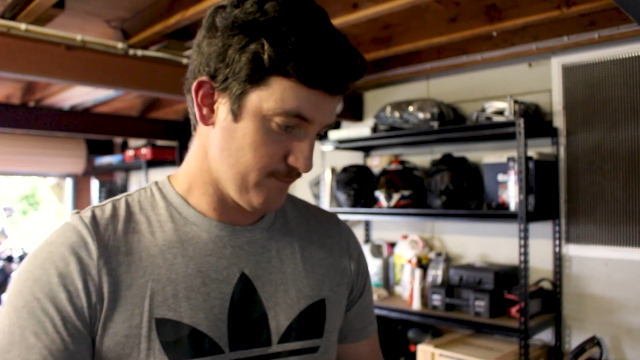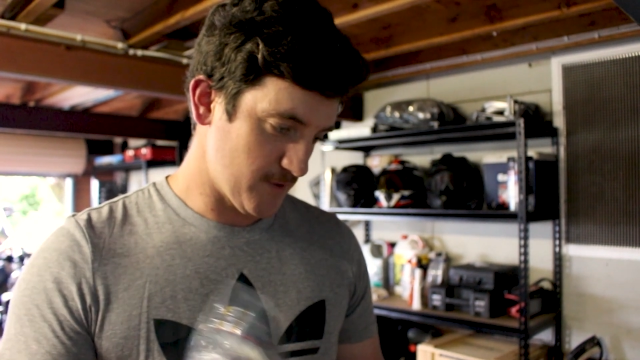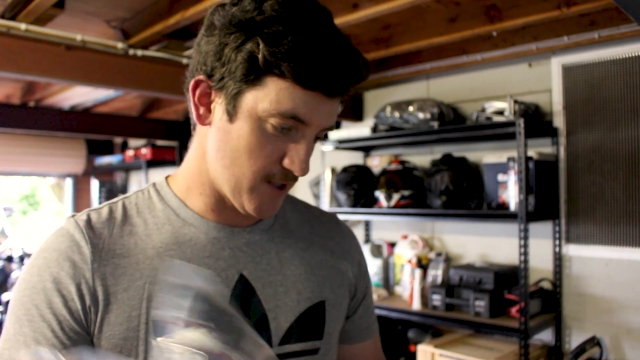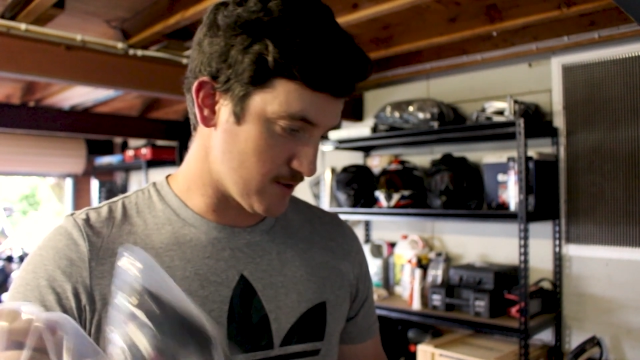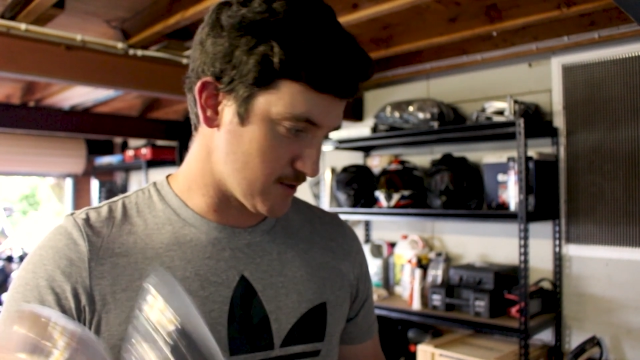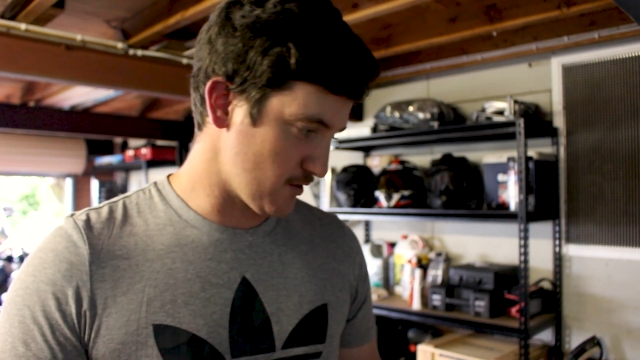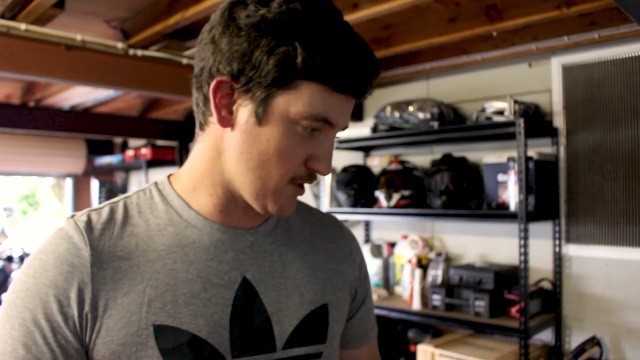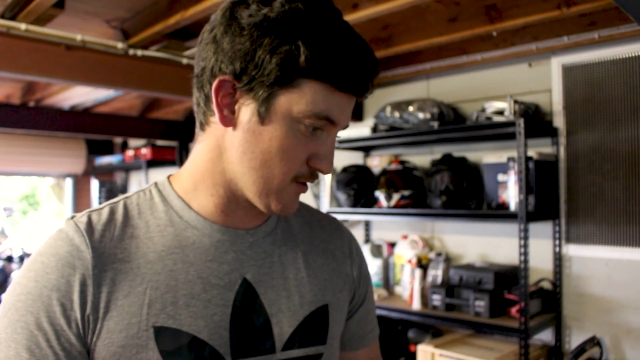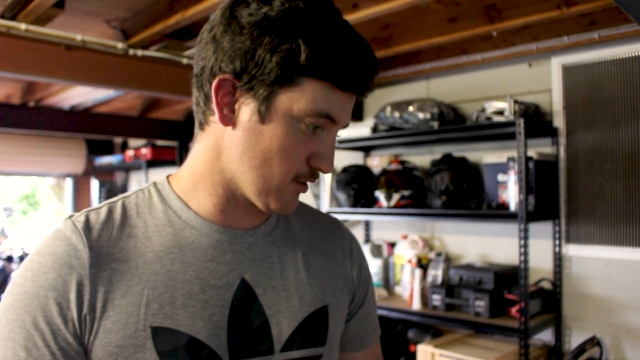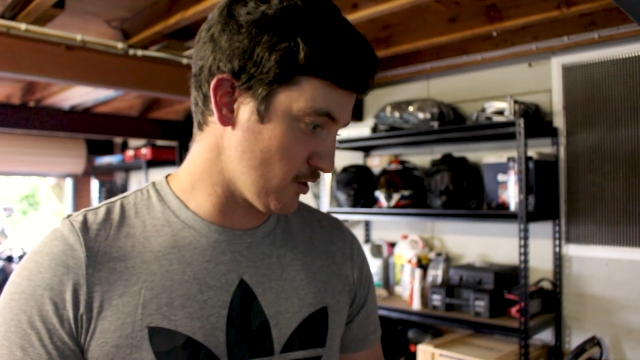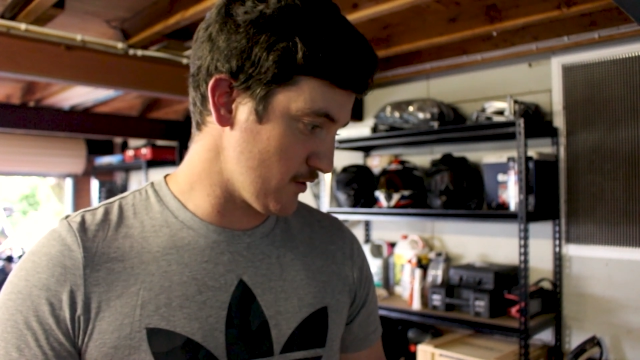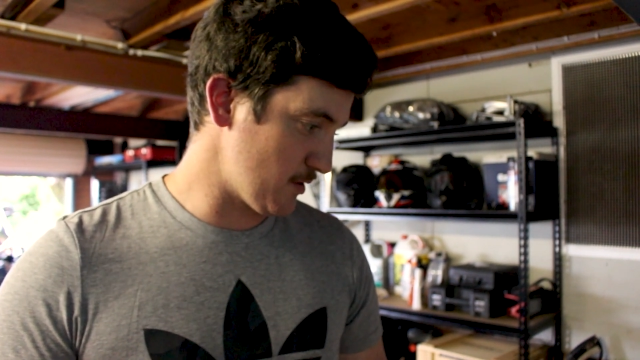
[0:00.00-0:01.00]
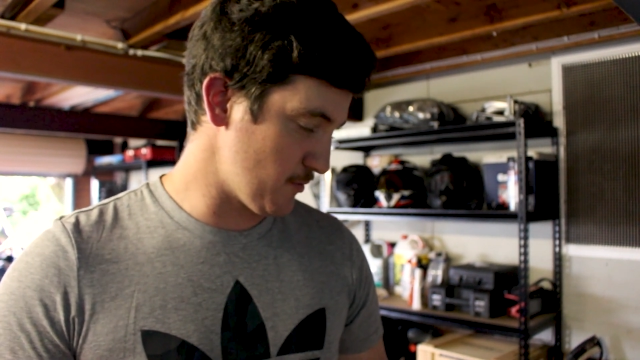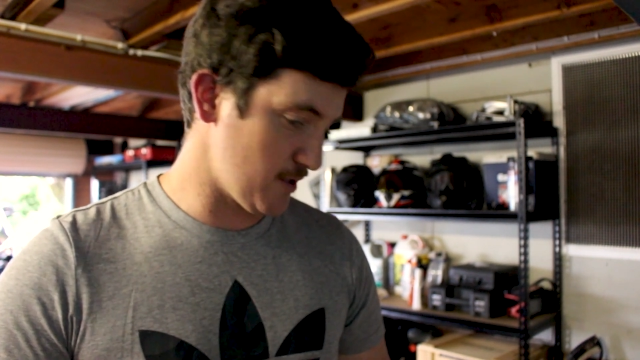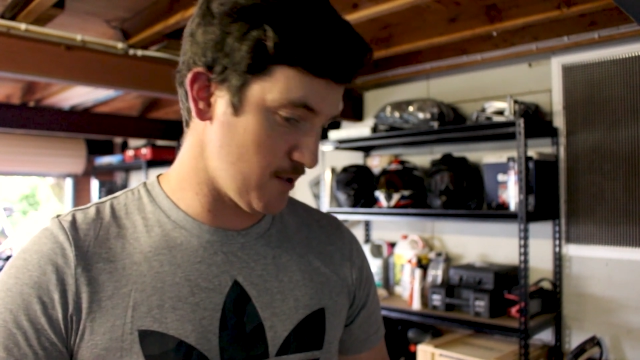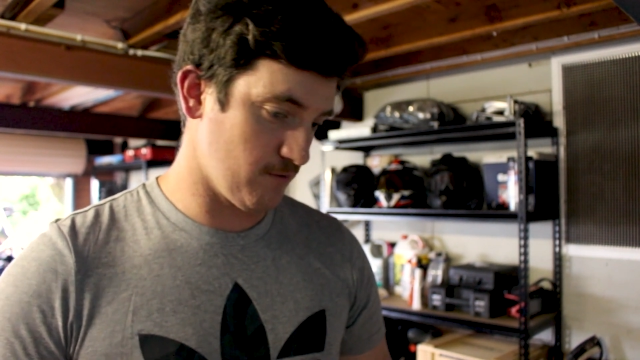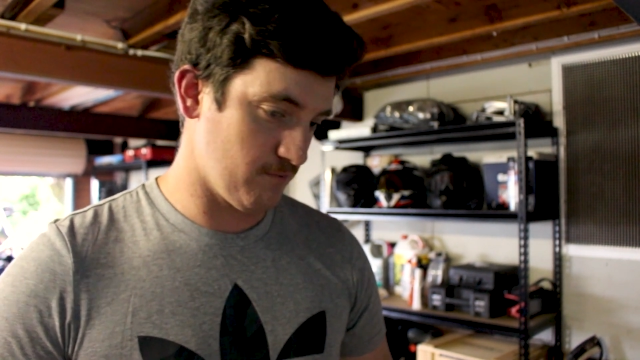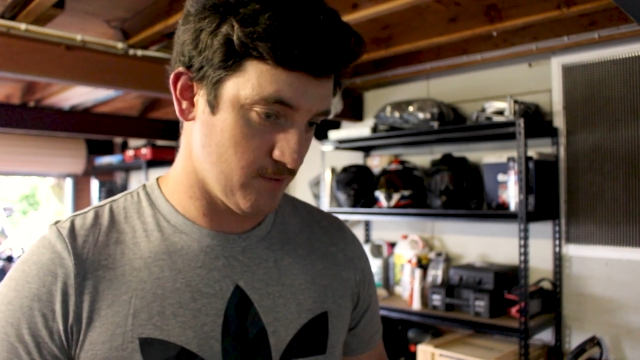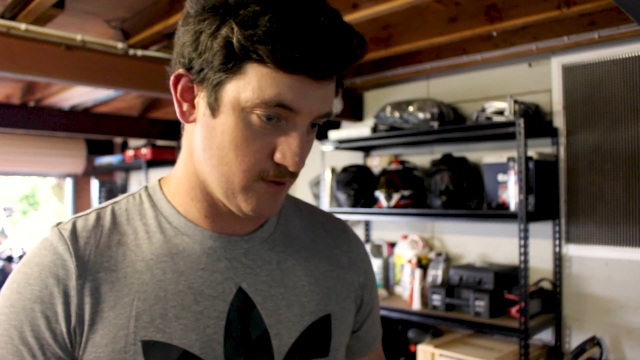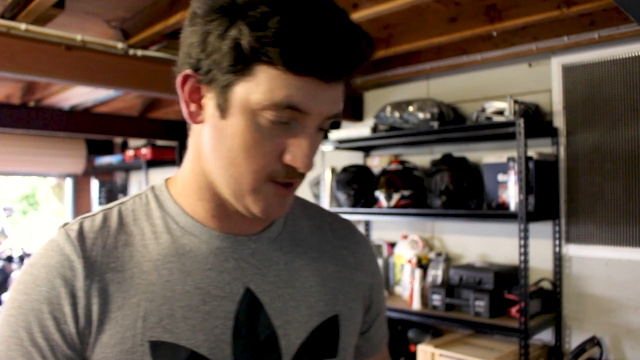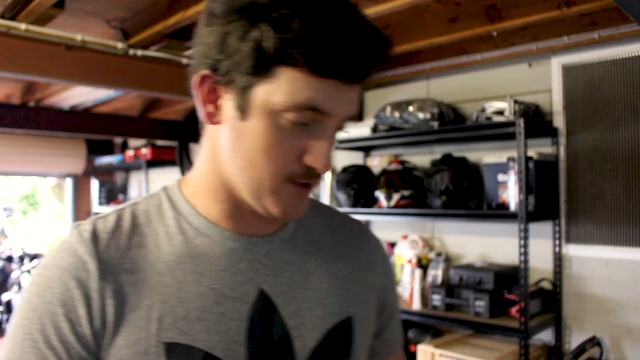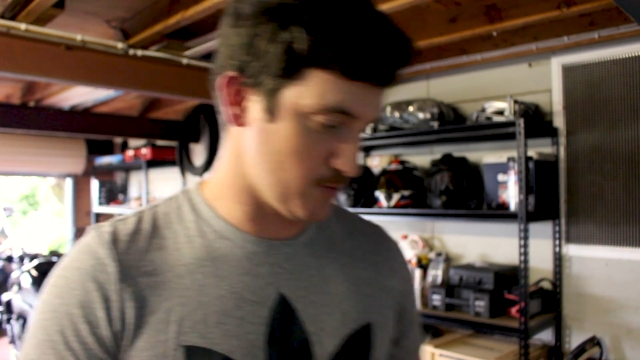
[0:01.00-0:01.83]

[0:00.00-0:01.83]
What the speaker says: yeah, so I've got them there as